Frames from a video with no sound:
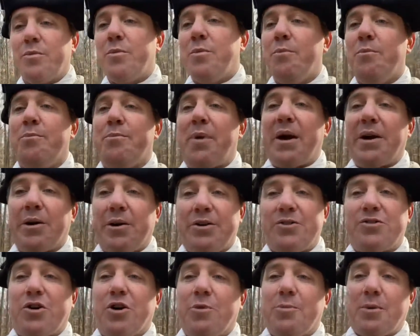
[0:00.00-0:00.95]
better
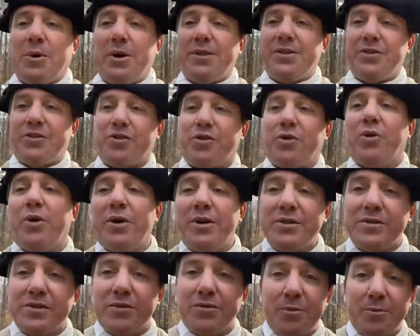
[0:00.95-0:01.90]
interpret the
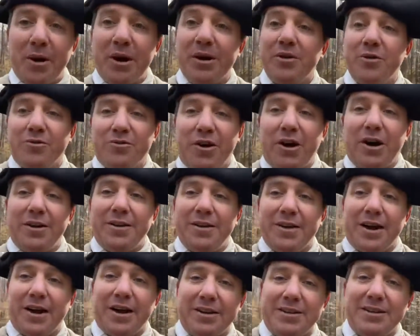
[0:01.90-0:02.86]
stories of the men who fought and
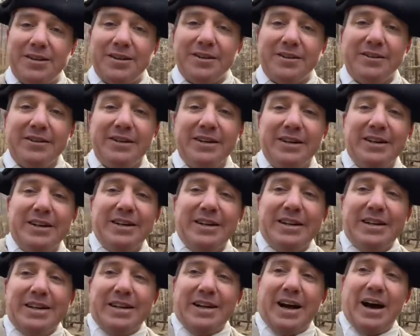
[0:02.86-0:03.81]
died here.
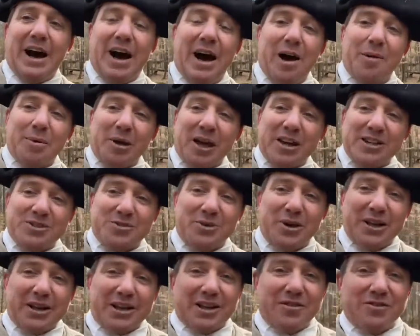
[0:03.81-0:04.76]
But yeah, just
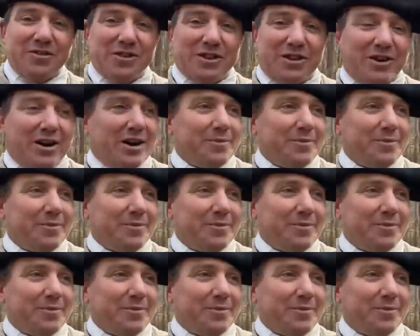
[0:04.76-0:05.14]
wanted to give you a little